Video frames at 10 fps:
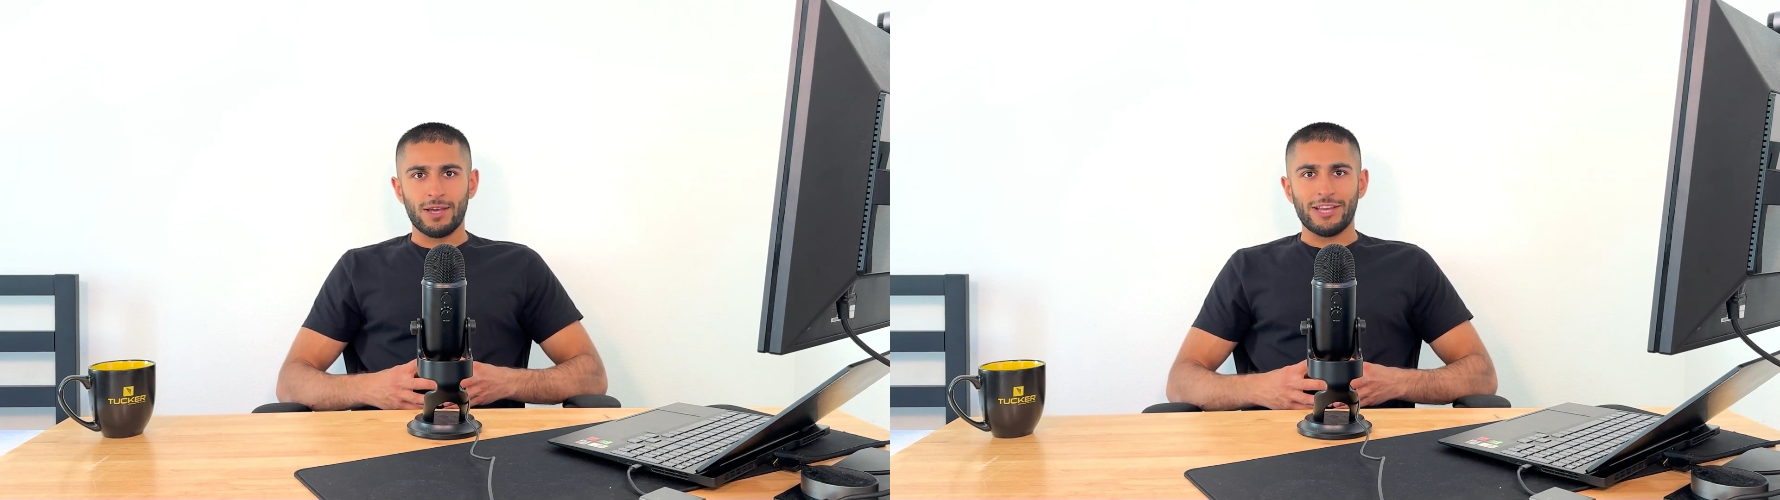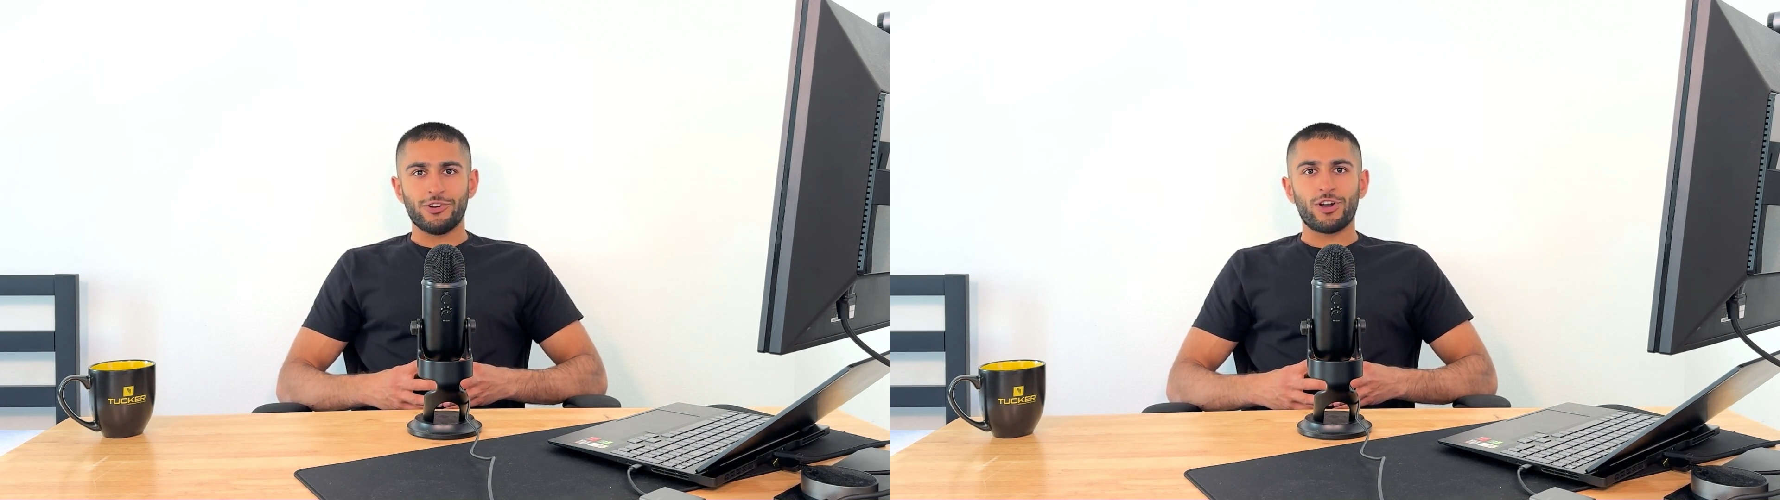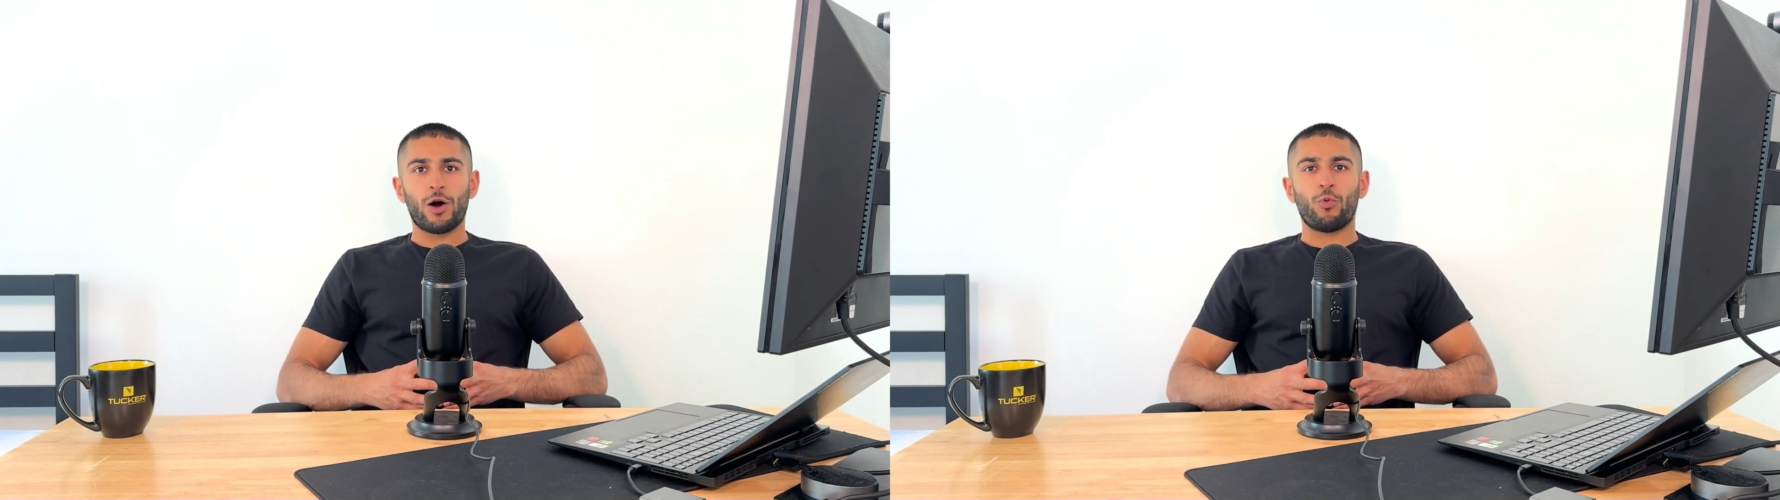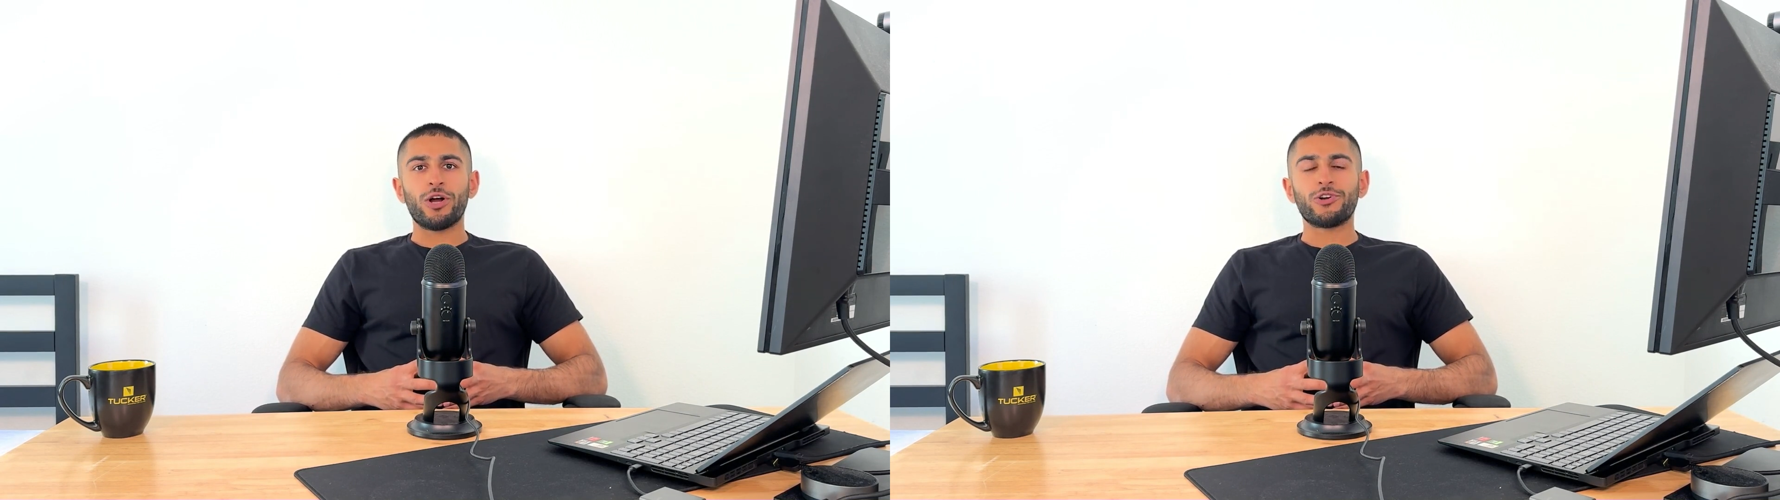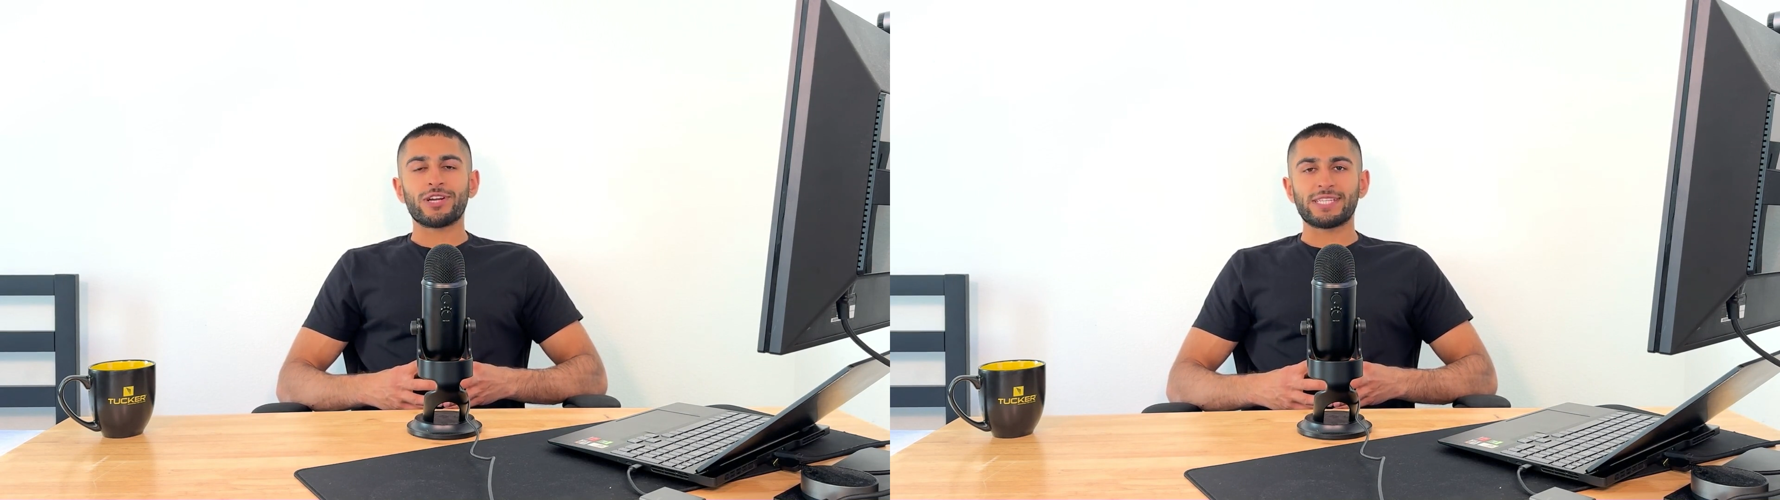And you're not
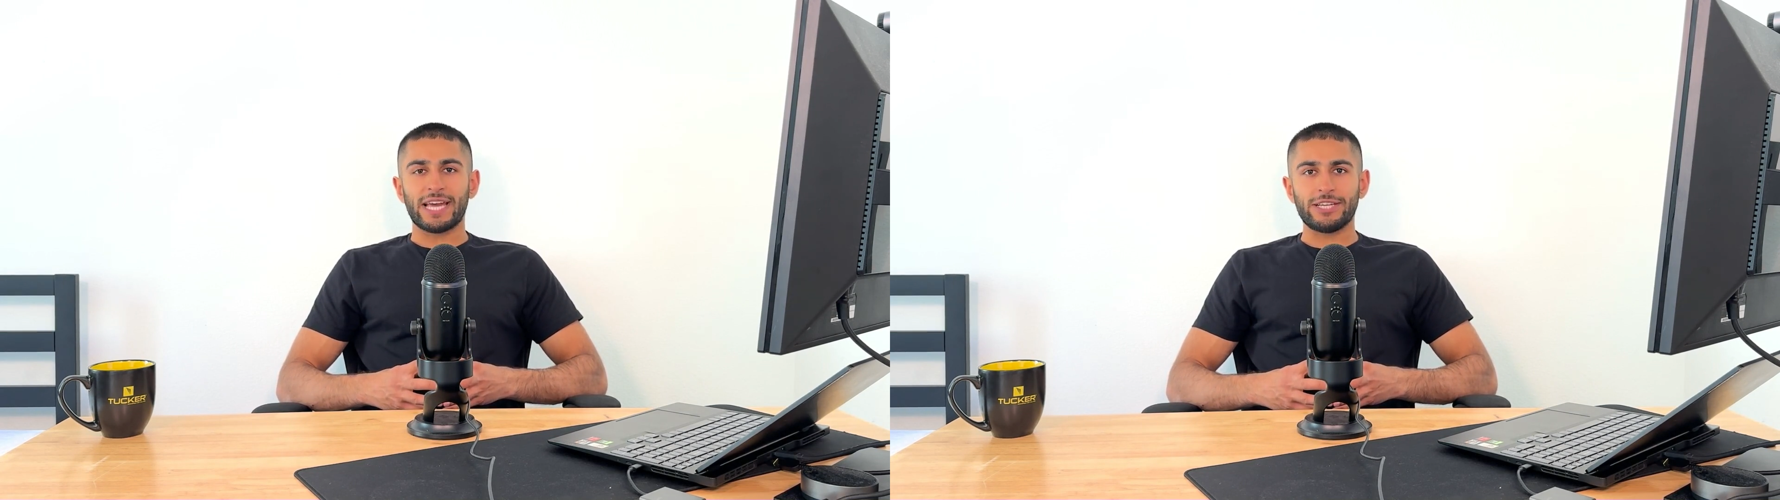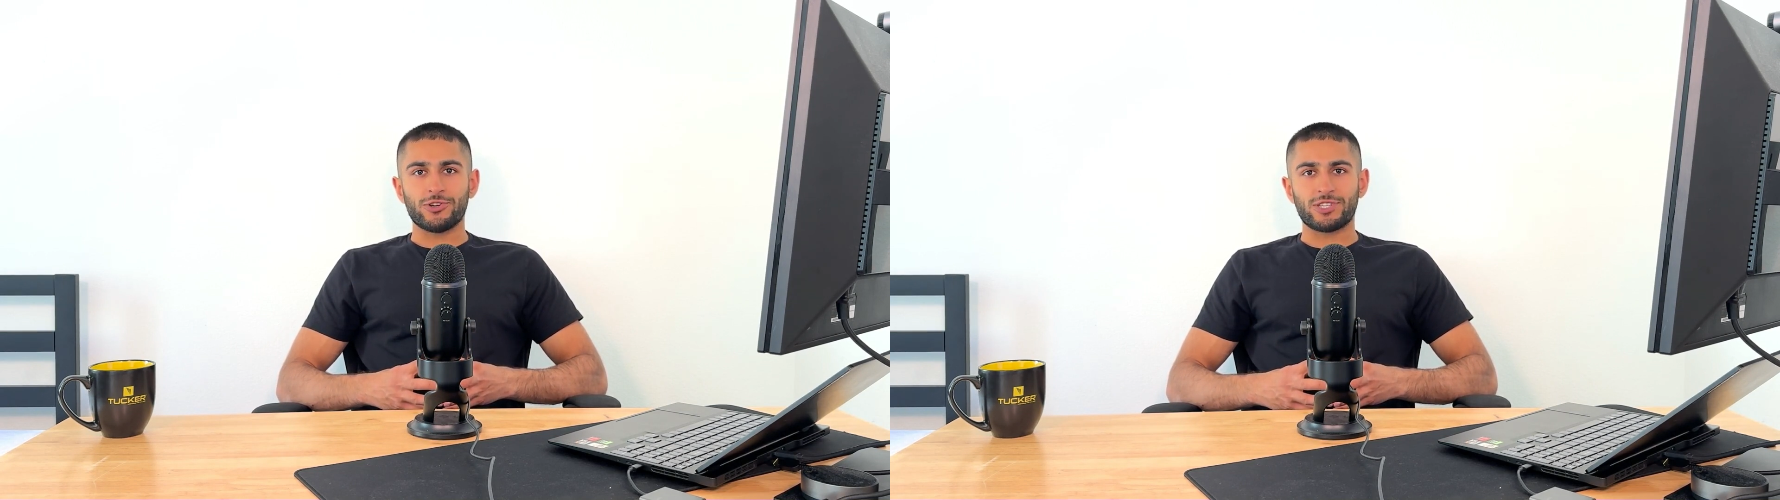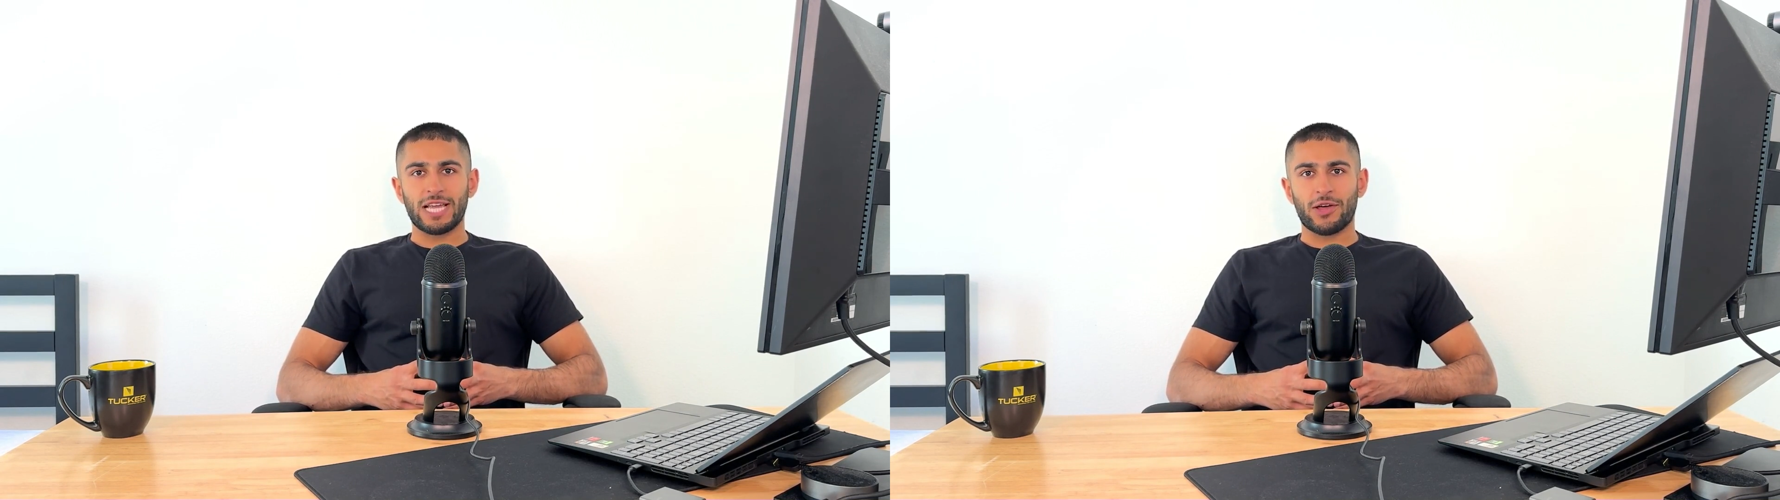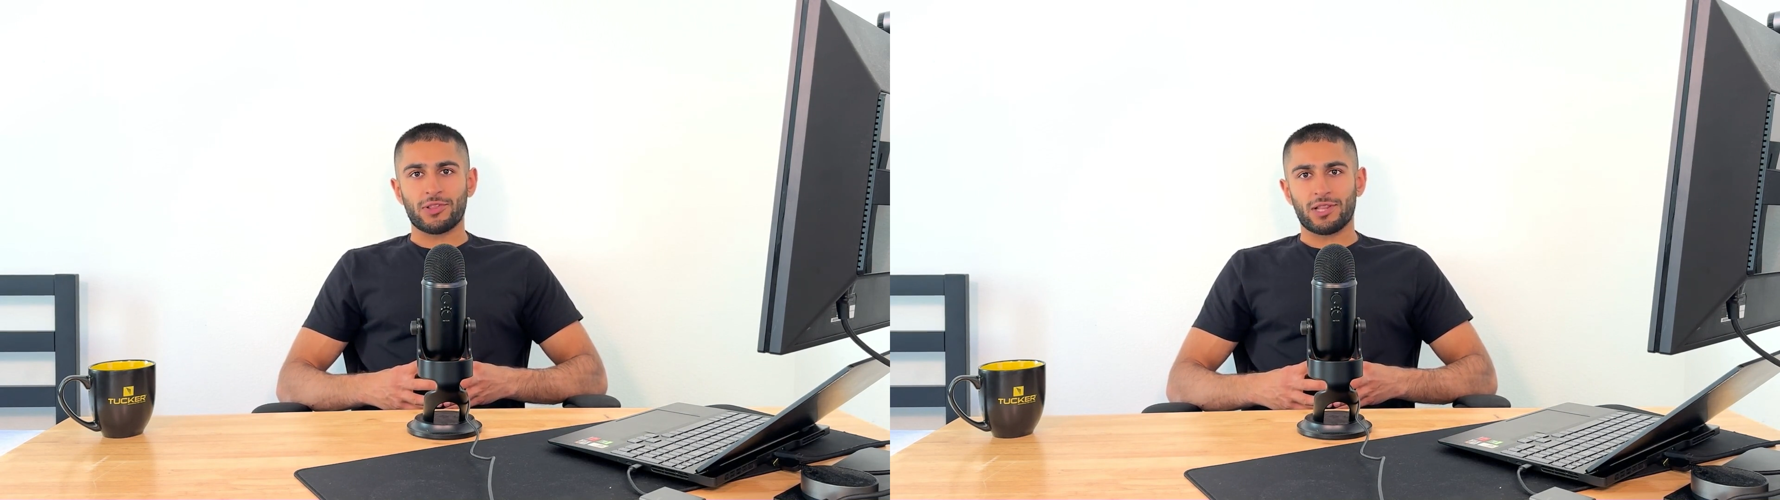wondering 10 years down the